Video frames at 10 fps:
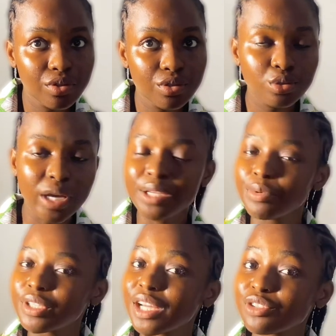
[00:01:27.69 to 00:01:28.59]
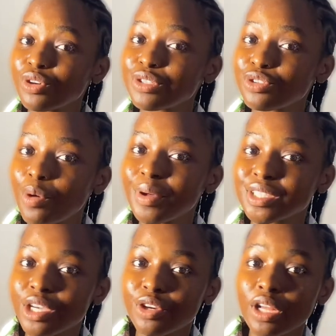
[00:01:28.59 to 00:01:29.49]
So anybody that's going to come and
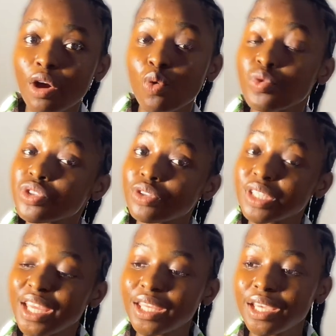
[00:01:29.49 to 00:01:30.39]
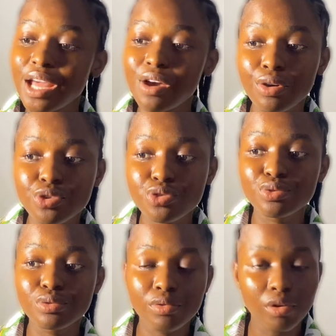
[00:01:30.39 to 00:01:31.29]
tell you that, oh, with your 10k they're going to
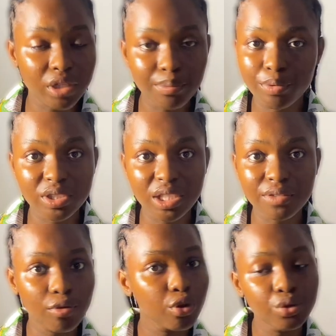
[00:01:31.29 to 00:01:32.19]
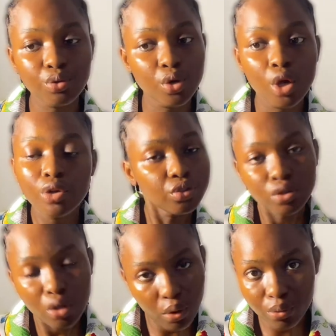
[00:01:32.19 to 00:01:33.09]
do on a budget for you,
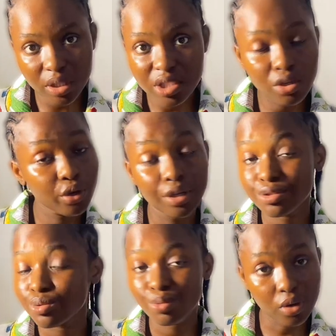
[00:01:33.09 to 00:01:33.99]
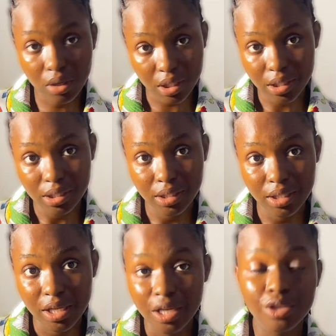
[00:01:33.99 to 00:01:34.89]
no, it's not going to work.
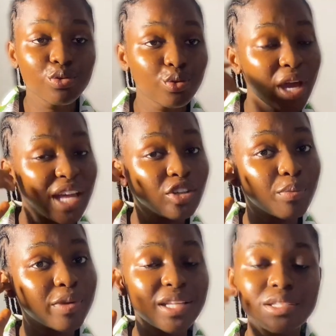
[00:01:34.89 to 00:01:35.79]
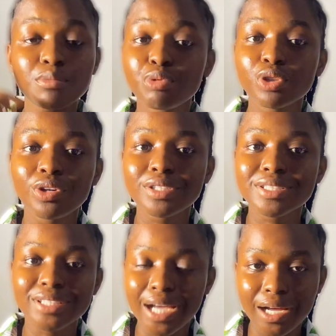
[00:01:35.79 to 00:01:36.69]
You'll end up getting products
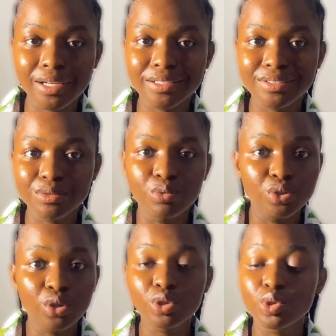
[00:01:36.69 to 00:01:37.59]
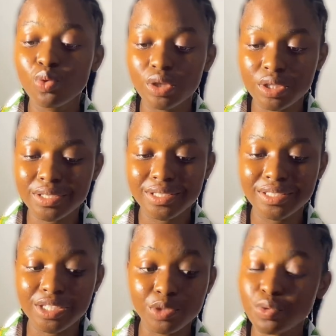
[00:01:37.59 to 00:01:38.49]
that will not do what
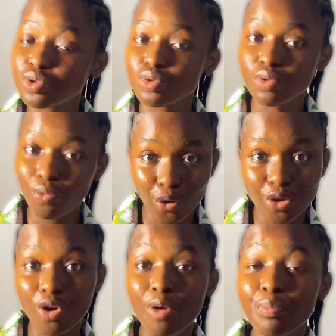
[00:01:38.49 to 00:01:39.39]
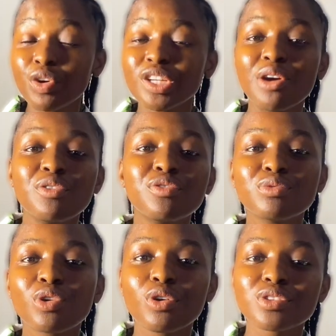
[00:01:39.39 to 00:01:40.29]
they're supposed to do for you, or products that will even
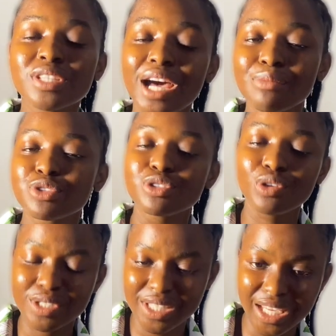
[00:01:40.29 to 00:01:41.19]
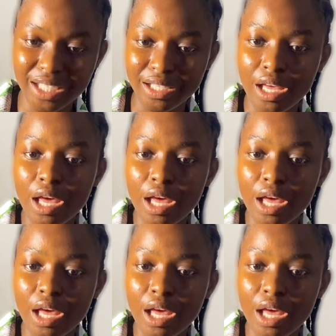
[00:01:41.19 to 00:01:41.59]
cause harm to your skin.